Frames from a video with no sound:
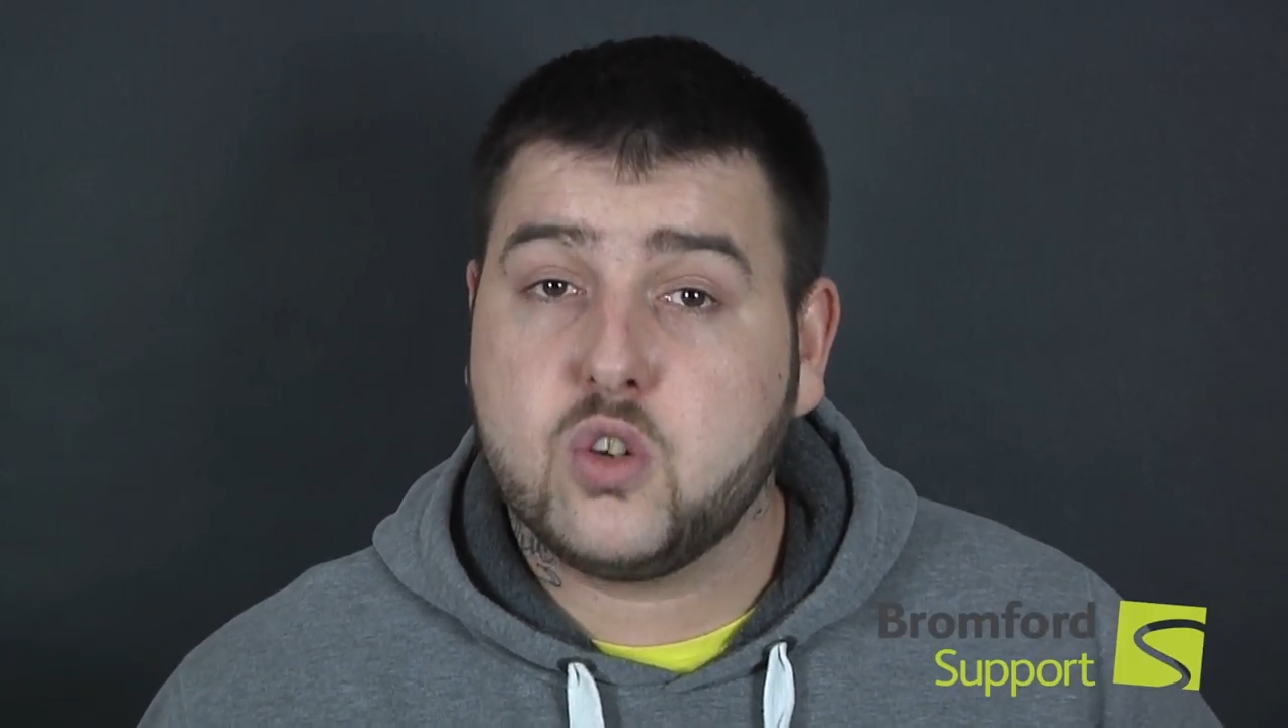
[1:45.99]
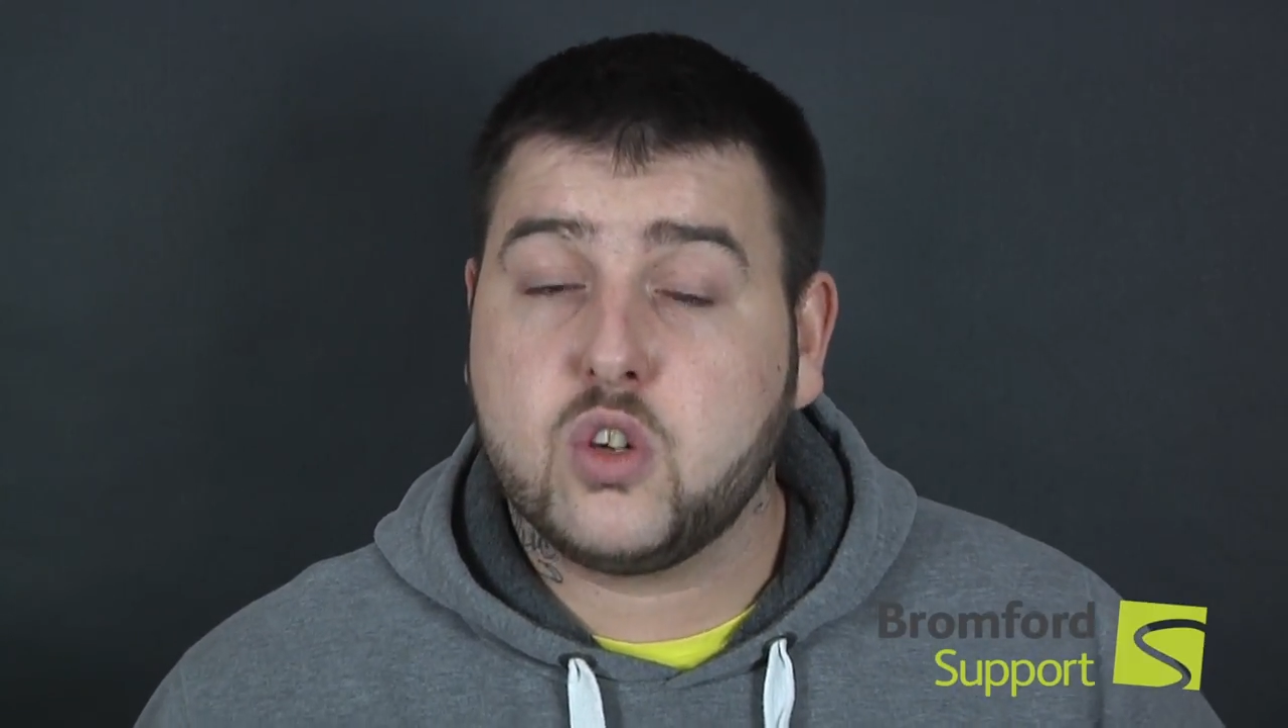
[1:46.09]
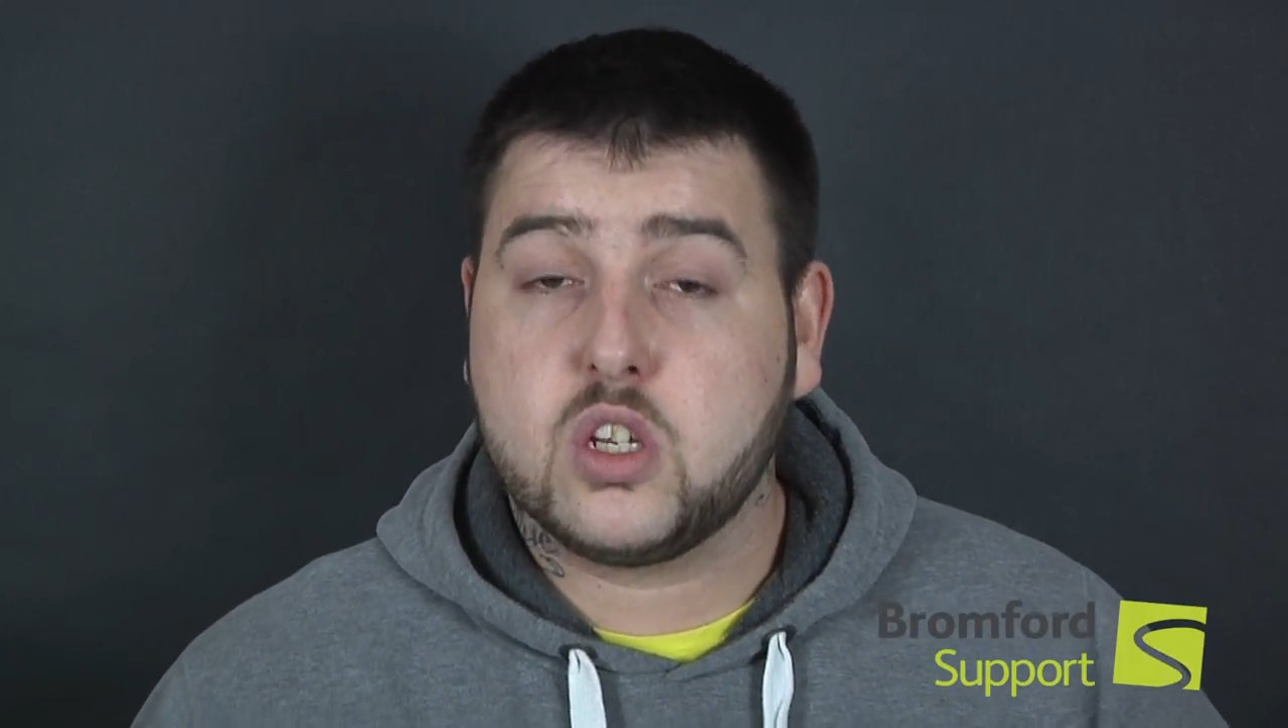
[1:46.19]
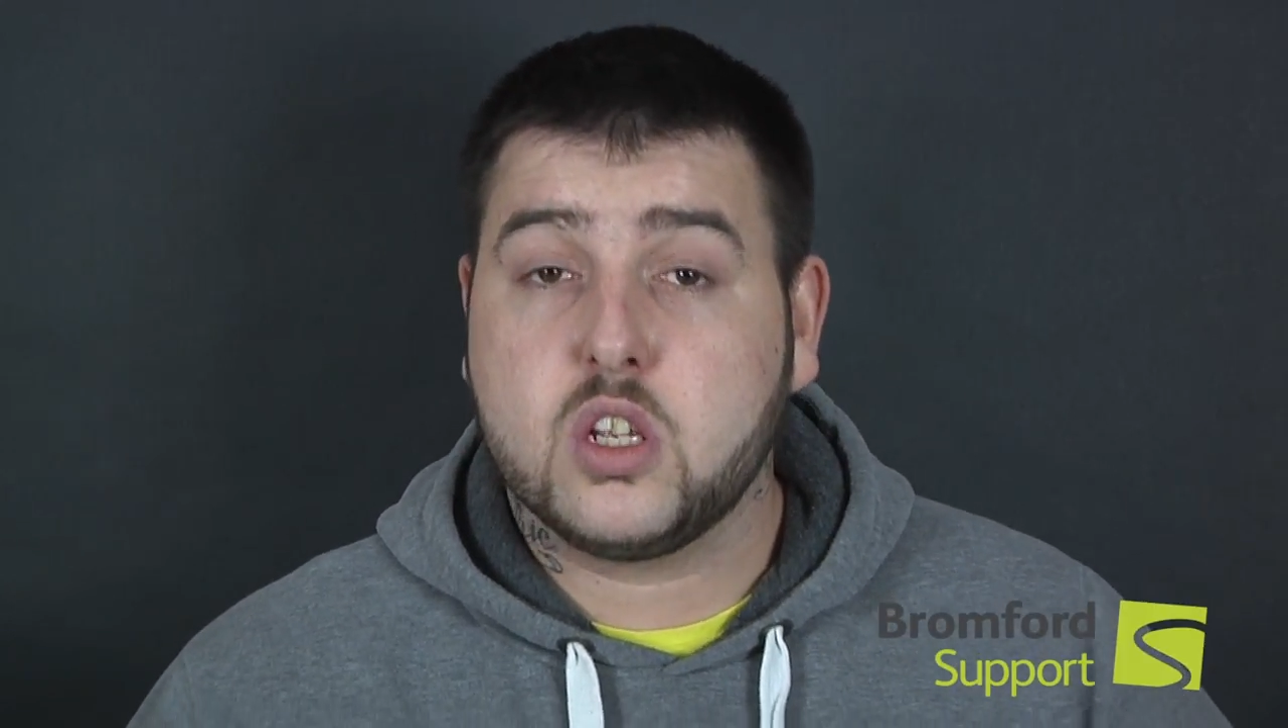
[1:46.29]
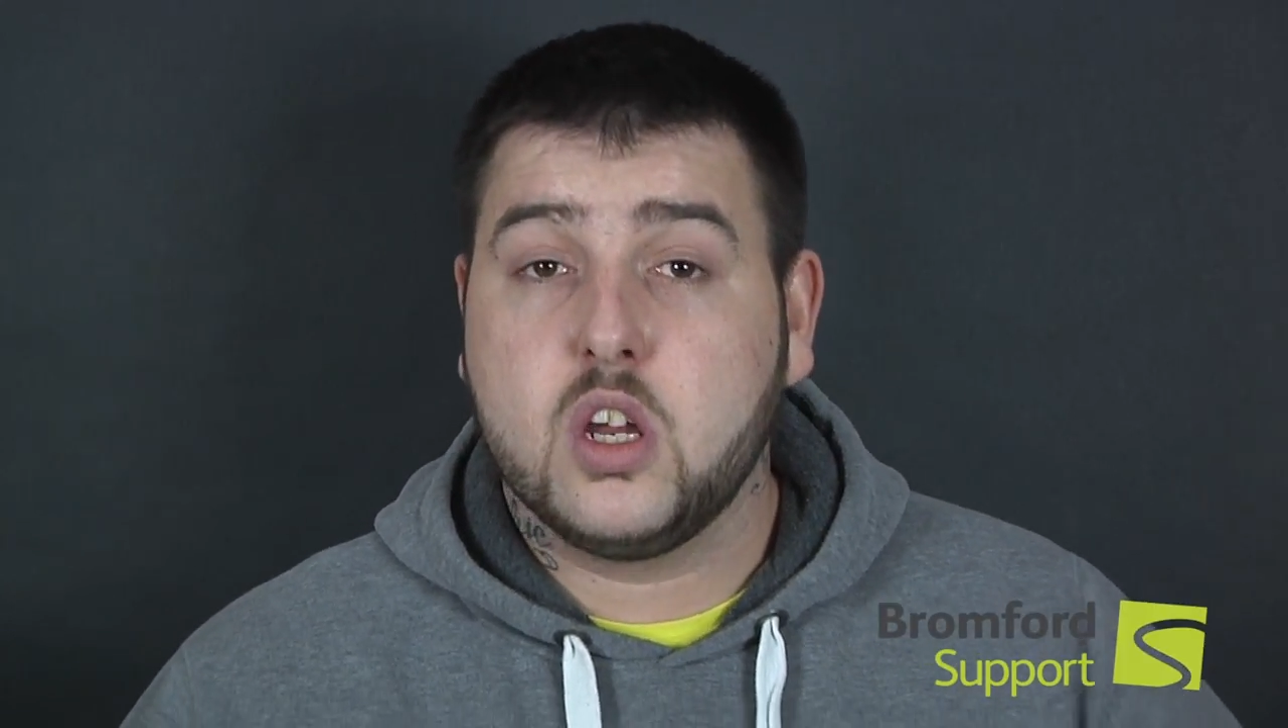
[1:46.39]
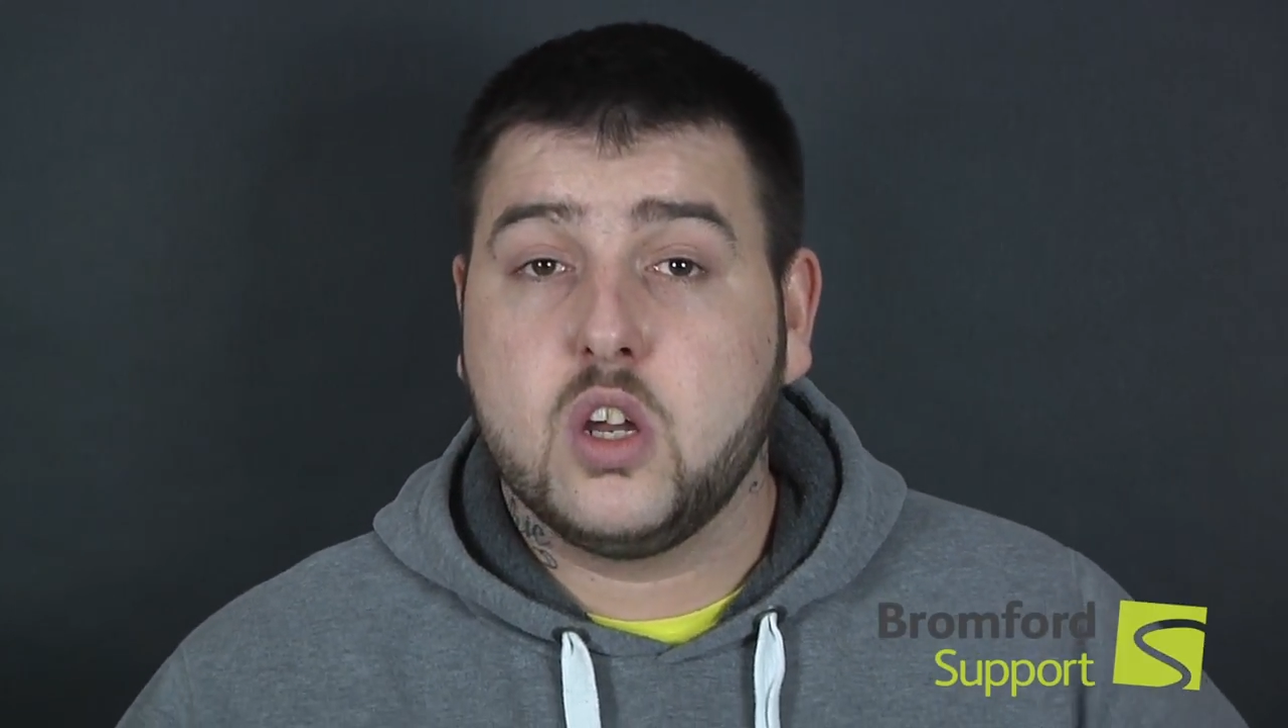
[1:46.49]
just